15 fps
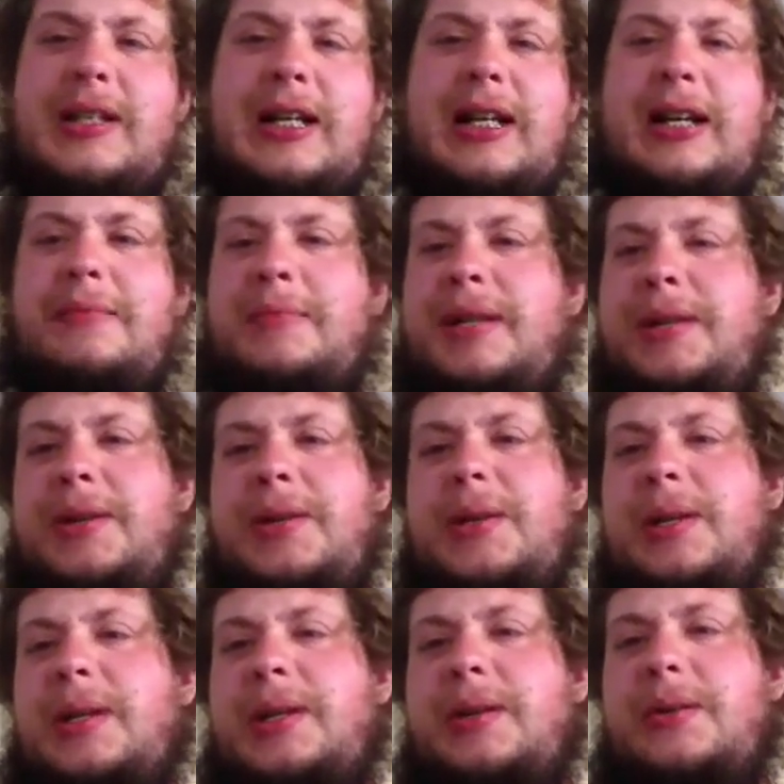I mean, you
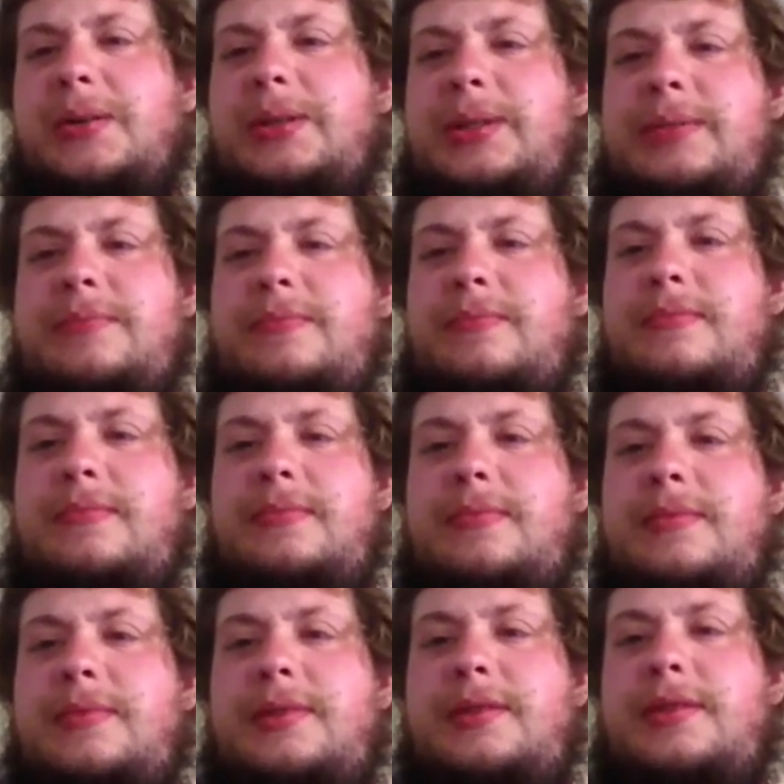can kill
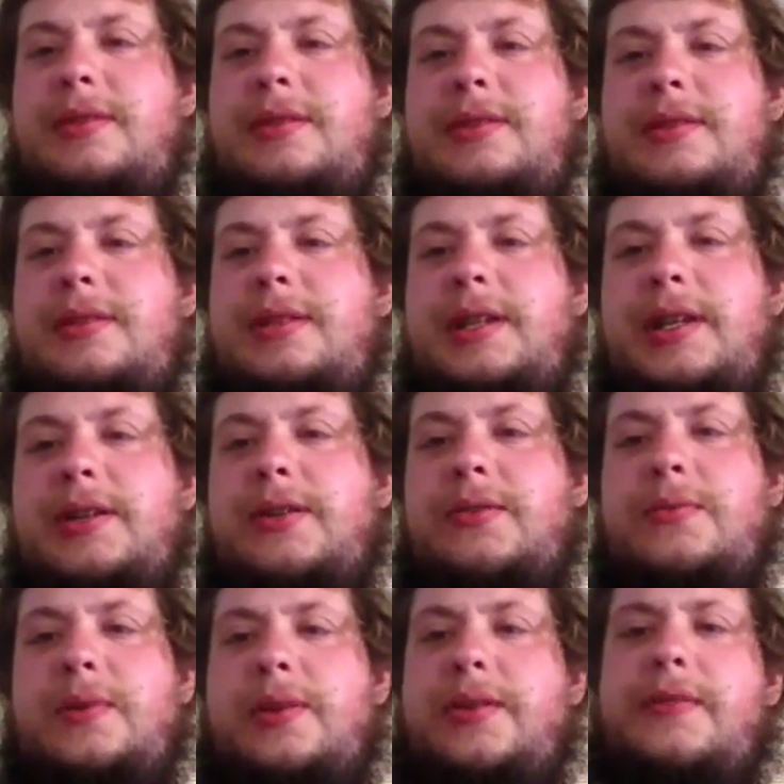deer
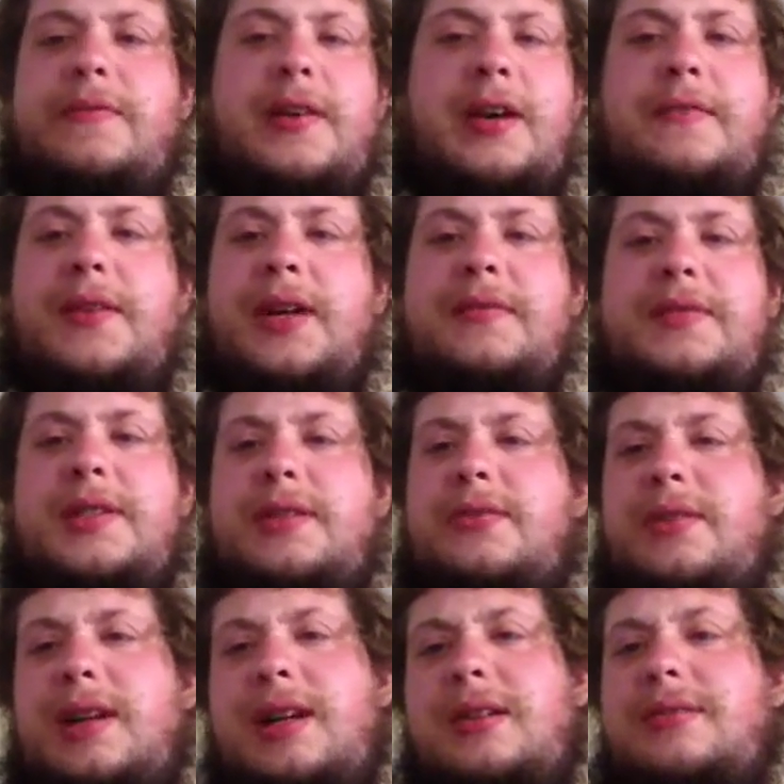with a 5.56
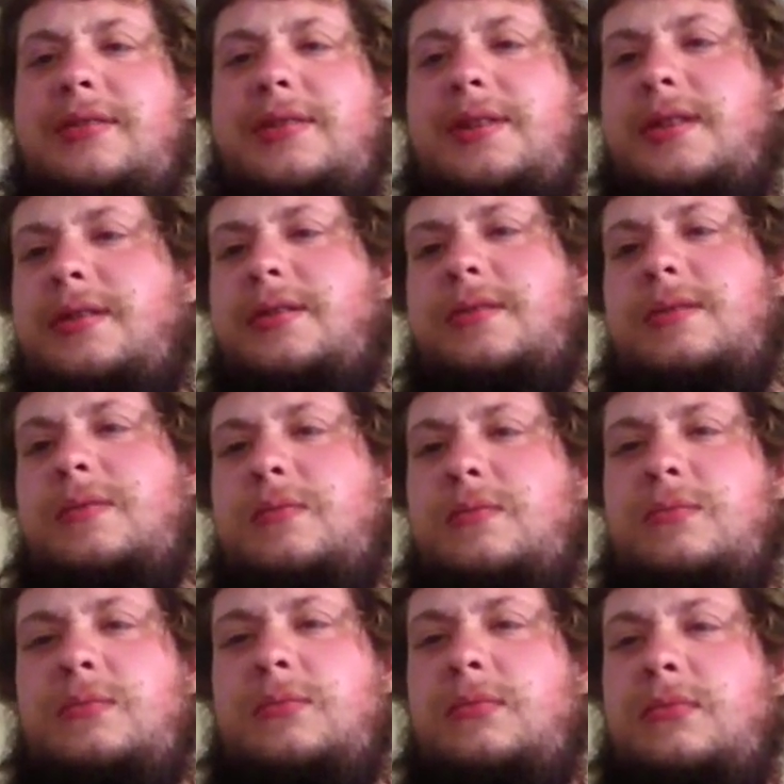round, so.
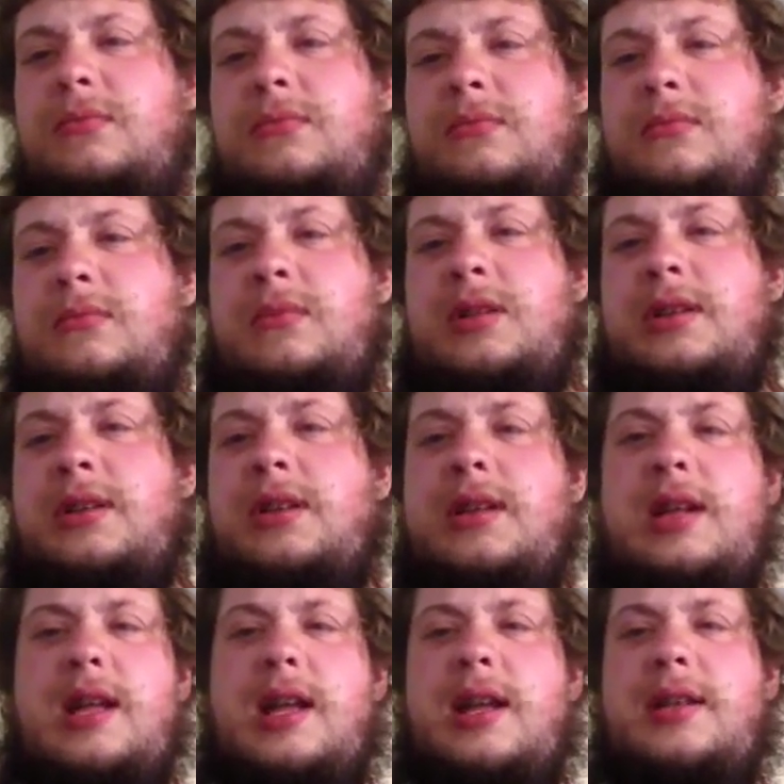
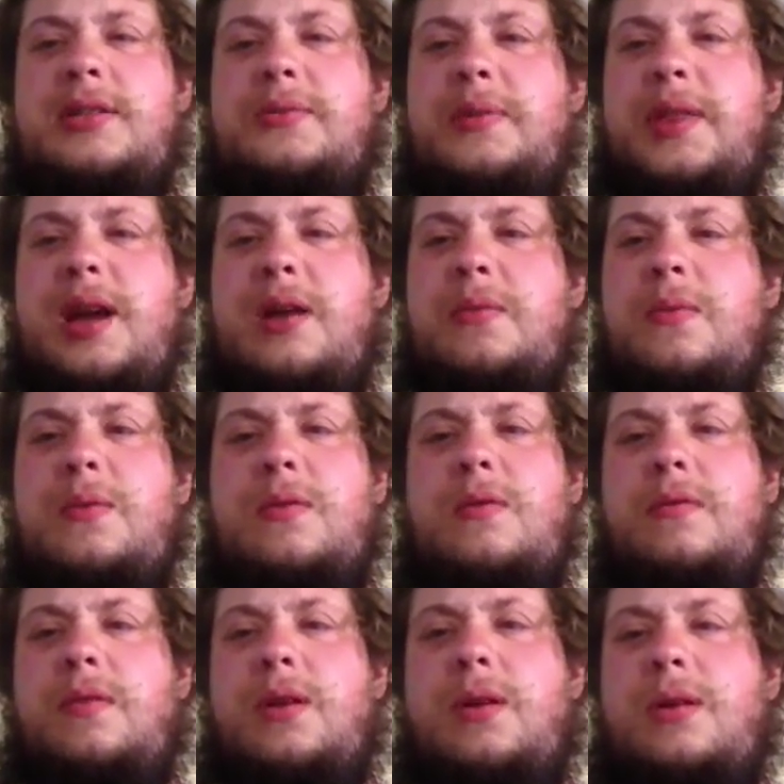And it's without
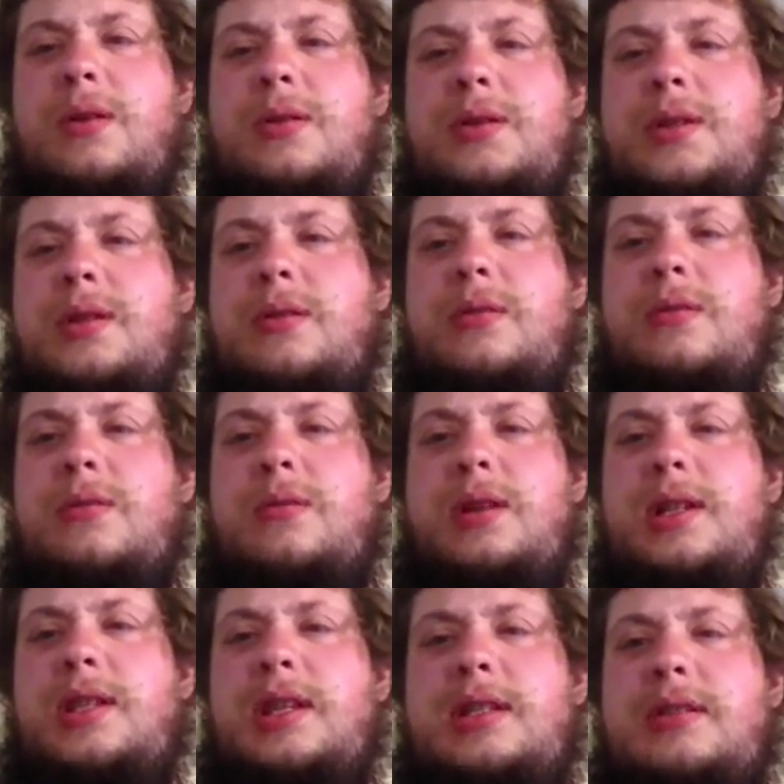rule of law, so
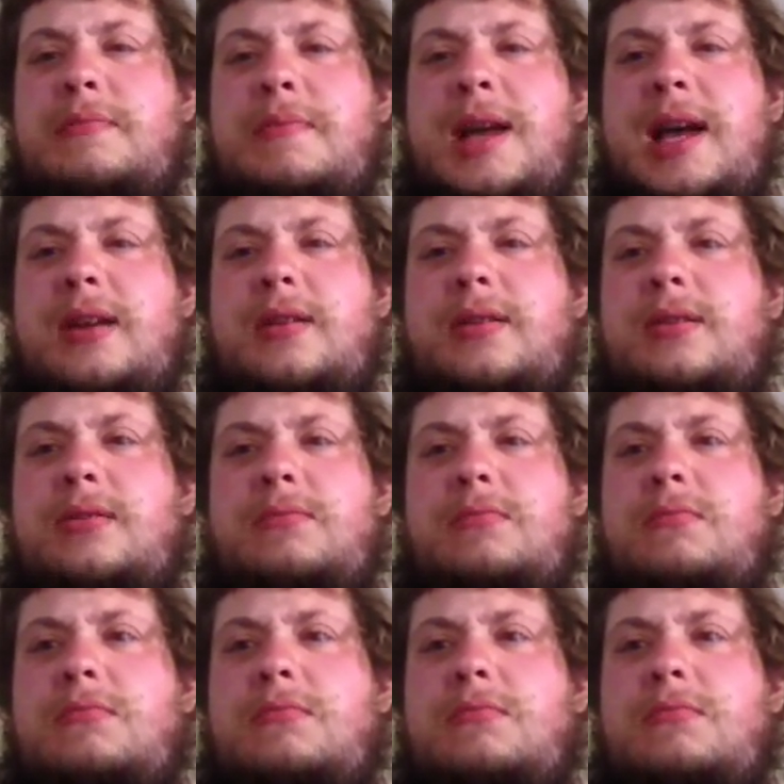it doesn't matter